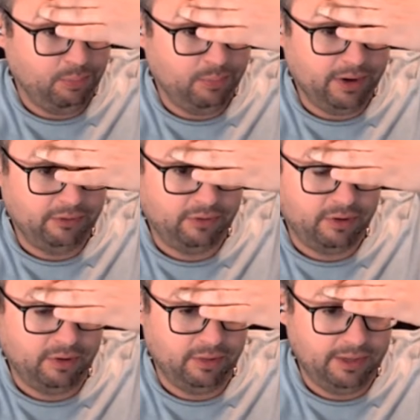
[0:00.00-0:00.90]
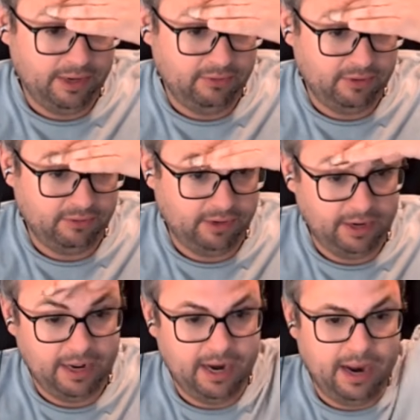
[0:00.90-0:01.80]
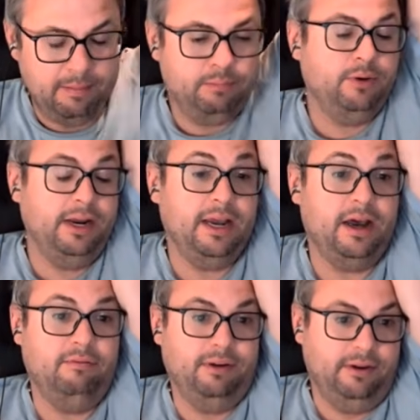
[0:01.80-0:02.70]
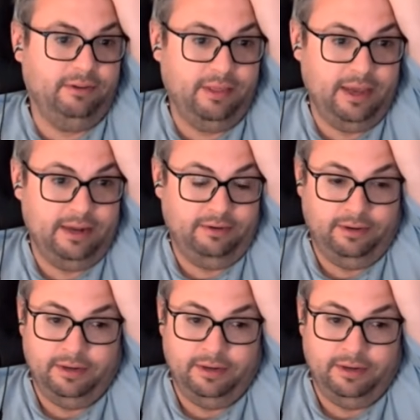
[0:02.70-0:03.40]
what is currently existing. I'm pretty confident in that.